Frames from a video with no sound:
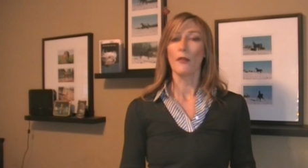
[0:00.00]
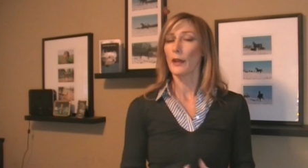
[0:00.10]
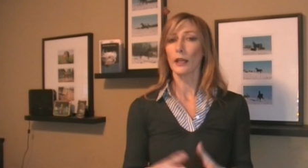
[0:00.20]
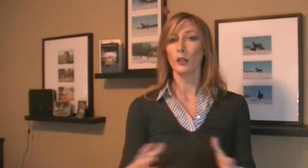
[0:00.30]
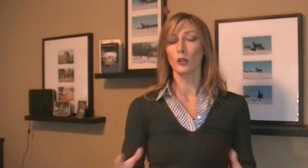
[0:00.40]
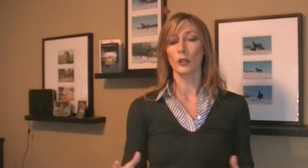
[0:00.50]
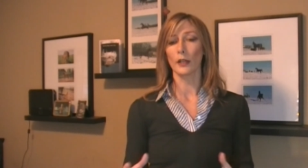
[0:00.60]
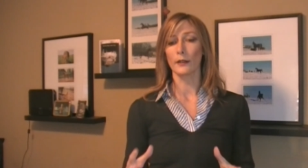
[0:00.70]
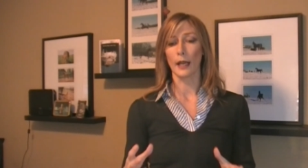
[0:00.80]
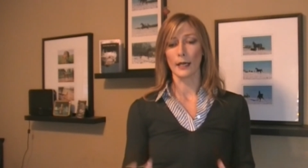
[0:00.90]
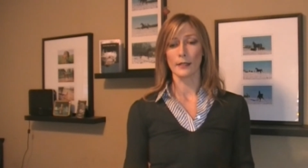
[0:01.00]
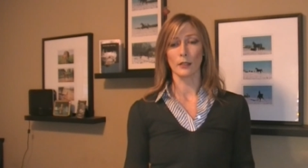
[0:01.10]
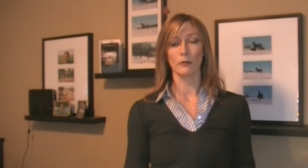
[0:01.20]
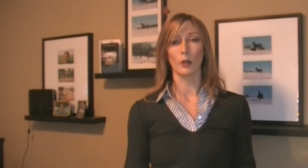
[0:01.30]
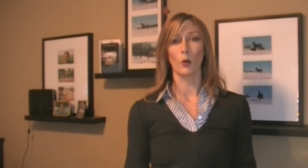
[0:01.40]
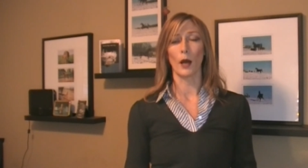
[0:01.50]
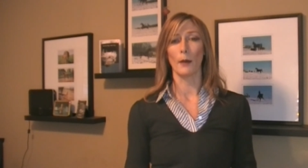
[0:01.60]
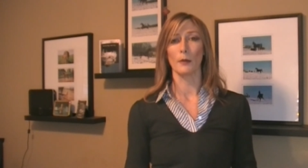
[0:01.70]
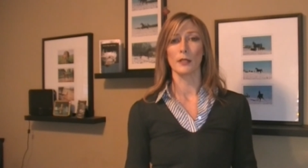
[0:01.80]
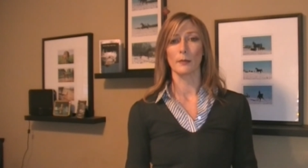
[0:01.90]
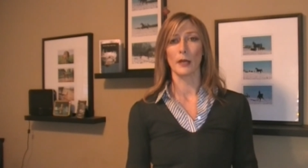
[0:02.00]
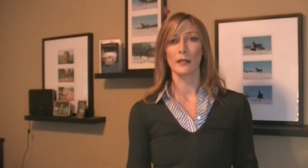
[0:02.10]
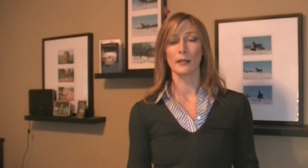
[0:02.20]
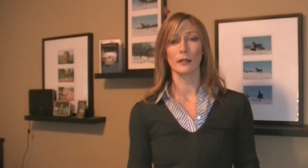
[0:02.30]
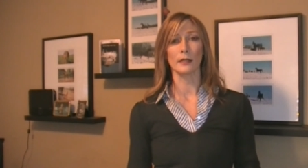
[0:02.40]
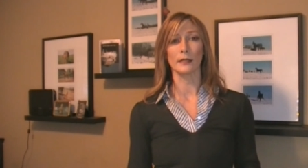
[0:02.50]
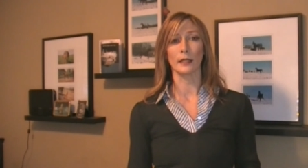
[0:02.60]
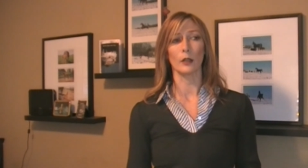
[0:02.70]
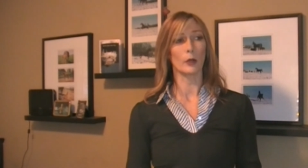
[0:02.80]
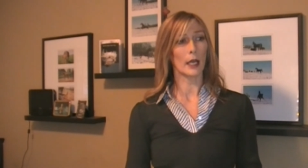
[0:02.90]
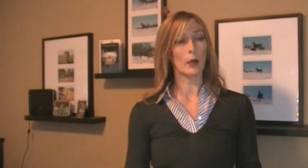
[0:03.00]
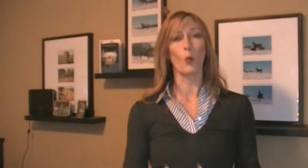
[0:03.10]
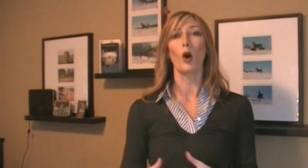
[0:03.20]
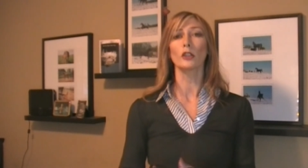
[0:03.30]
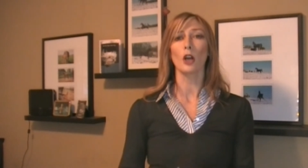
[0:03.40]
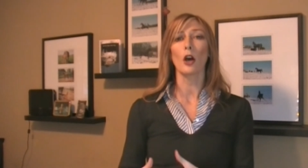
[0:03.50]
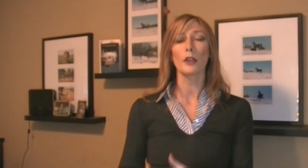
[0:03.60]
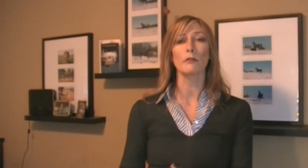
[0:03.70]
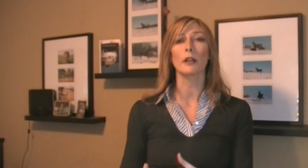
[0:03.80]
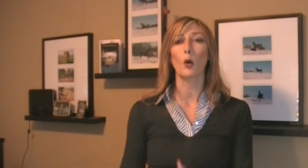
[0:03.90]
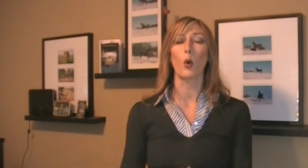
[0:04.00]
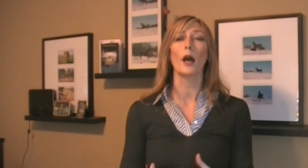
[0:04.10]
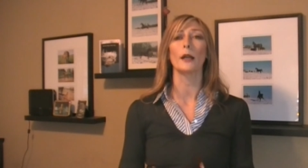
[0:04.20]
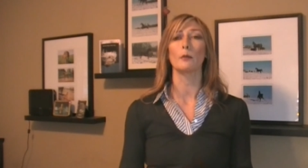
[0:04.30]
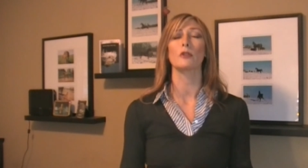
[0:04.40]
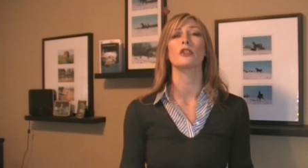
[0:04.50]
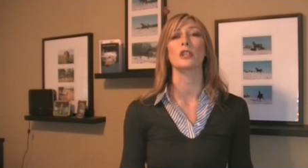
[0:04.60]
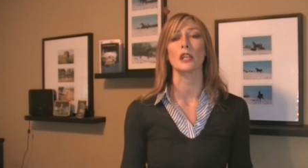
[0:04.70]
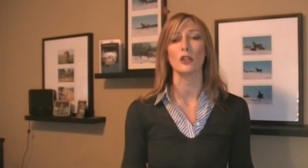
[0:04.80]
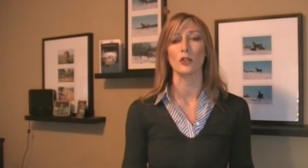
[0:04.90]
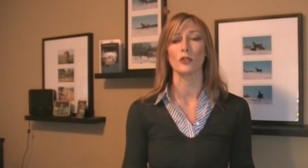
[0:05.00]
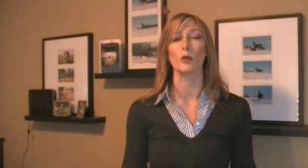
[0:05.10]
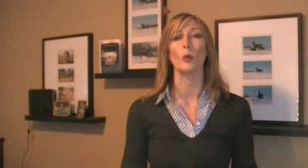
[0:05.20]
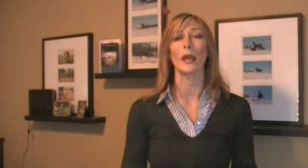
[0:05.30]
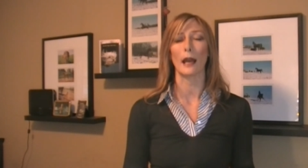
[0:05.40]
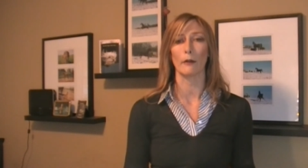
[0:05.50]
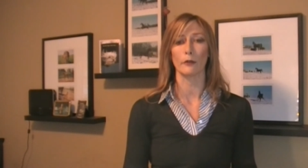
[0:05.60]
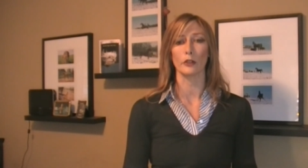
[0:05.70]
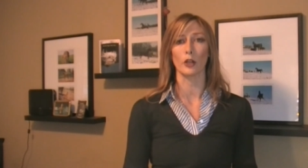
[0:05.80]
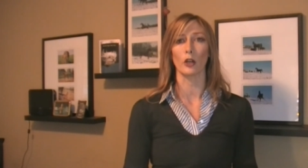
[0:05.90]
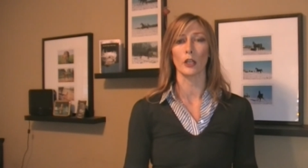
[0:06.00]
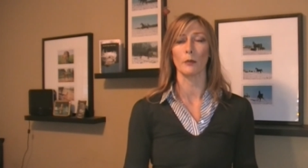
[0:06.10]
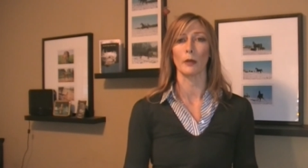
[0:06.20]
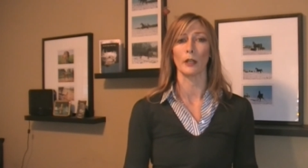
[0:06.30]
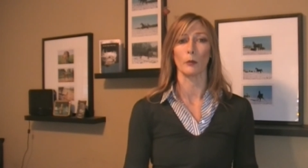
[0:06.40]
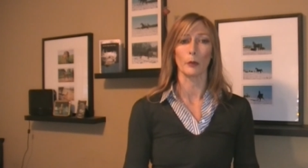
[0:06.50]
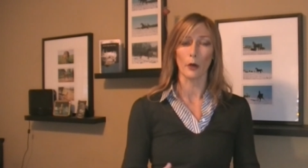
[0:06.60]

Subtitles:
they can look at the ISO requirements, basically say, okay, what are the required procedures that we have to document?